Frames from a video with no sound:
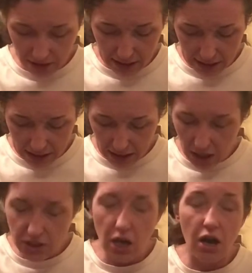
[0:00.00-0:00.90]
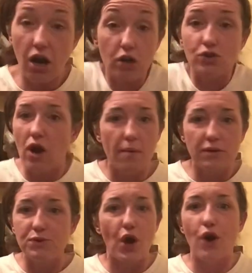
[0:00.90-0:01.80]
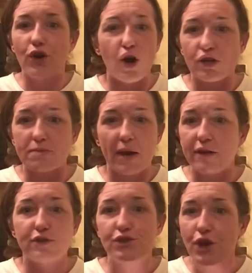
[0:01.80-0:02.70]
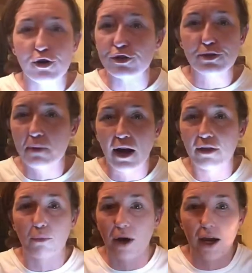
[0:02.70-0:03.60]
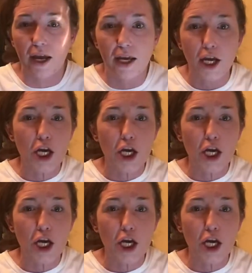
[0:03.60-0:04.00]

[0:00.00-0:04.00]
And her trauma is all caused by the church, by the way.